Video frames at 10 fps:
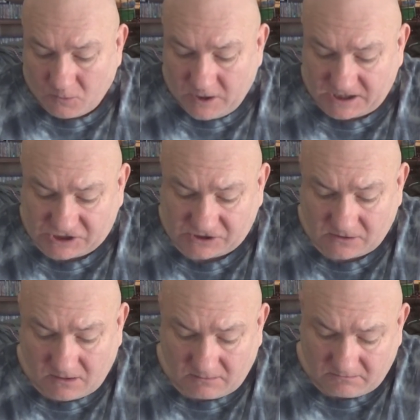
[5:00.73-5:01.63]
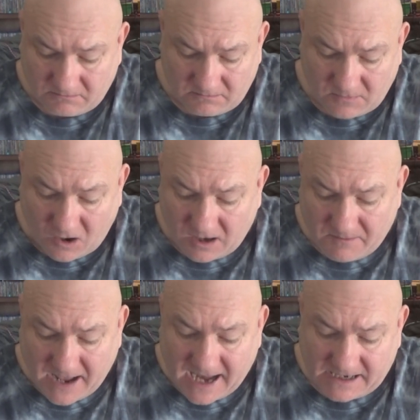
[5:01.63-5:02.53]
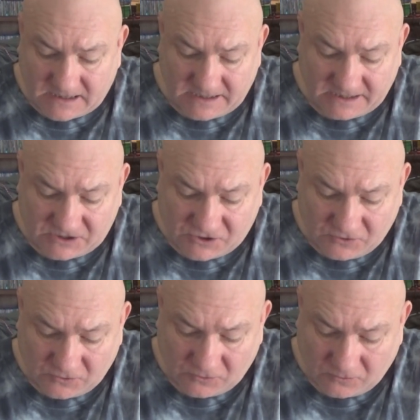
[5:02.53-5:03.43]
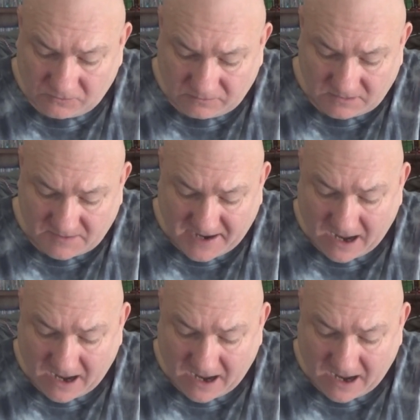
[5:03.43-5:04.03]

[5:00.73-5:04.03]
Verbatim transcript: which automatically to the